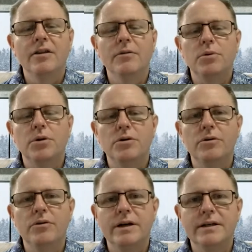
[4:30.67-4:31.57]
and the
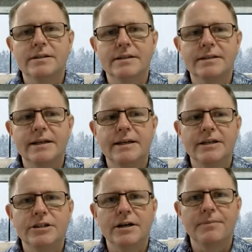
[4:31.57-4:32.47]
blue is the
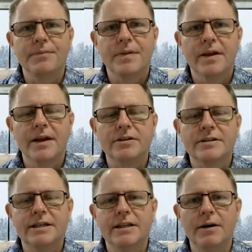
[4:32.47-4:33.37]
signature. And you'll
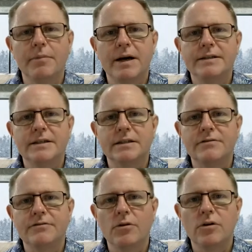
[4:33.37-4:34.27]
see there
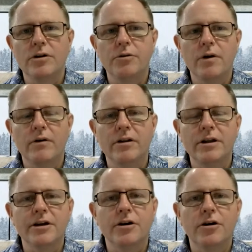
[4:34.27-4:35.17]
base64
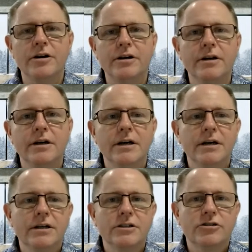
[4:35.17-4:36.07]
URL encoded
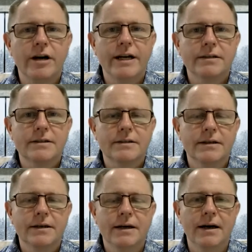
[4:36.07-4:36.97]

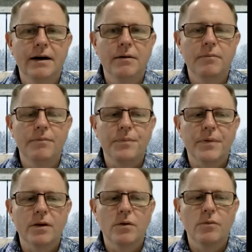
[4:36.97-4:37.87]
strings,
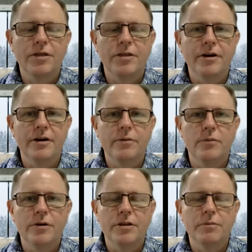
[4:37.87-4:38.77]
with
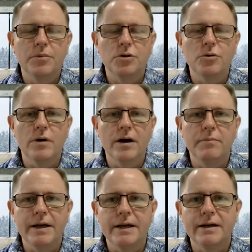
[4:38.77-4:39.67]
the blue
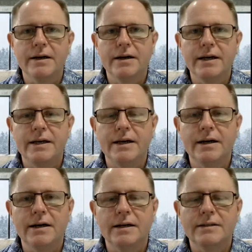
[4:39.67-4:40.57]
one being
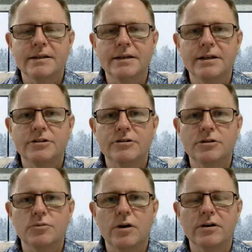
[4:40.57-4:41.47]
a signature
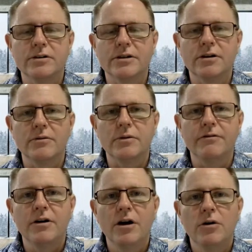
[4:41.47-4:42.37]
as well. So
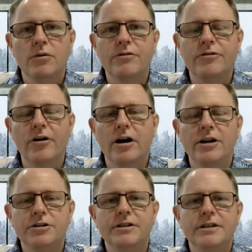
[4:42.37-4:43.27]
we've
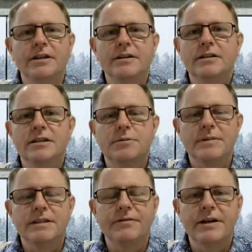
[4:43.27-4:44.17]
signed using the
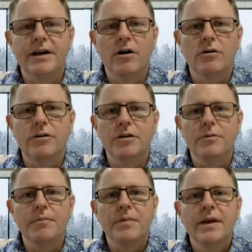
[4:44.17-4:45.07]
specific
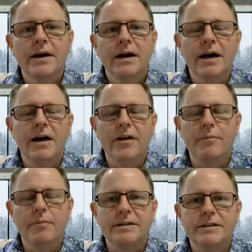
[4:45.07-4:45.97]
algorithm, and
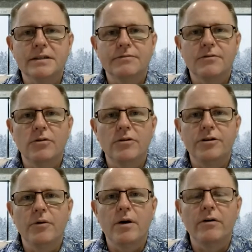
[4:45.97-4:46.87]
then
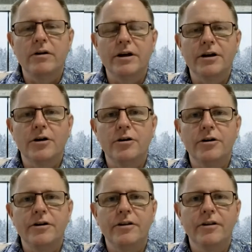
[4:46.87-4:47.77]
base64 URL
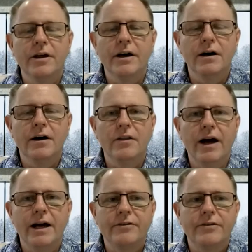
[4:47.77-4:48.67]
encoded
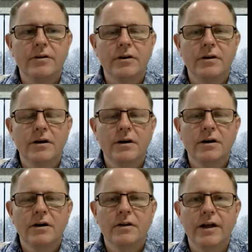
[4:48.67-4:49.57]
that
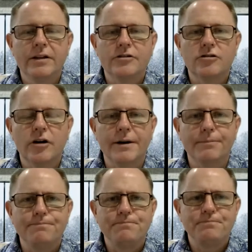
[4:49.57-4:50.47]

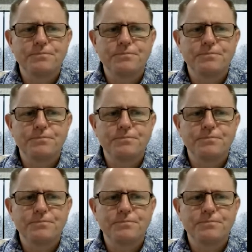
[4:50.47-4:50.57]
string.